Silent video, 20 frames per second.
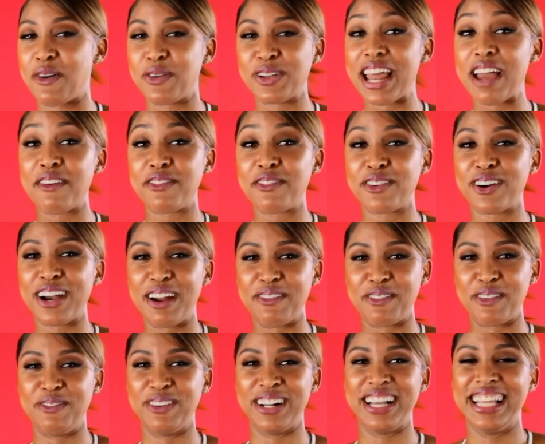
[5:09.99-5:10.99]
I will never
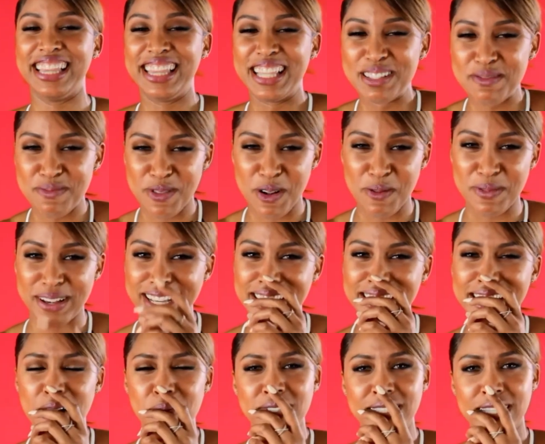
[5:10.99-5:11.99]
ever forget this moment
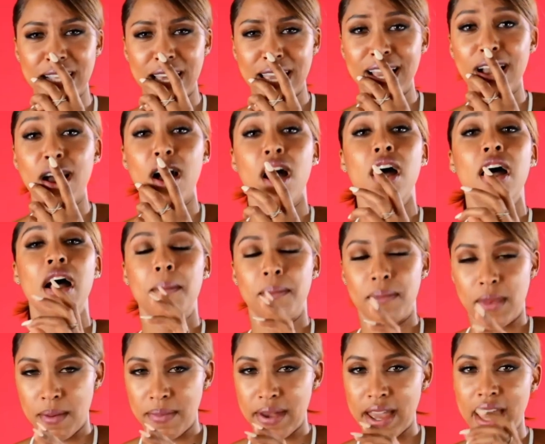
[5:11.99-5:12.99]
because I was like,
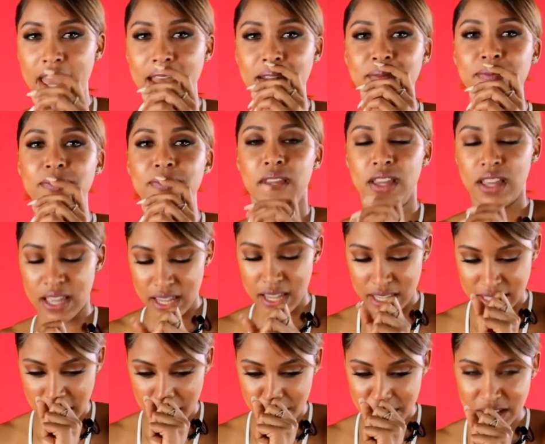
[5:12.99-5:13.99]
my bad.
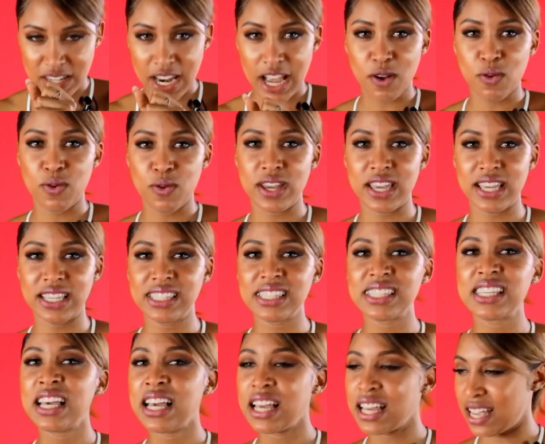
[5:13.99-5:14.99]
His name is Jack
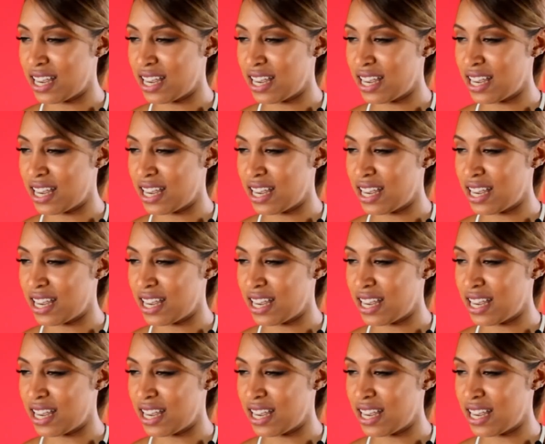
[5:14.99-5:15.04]
Weiss.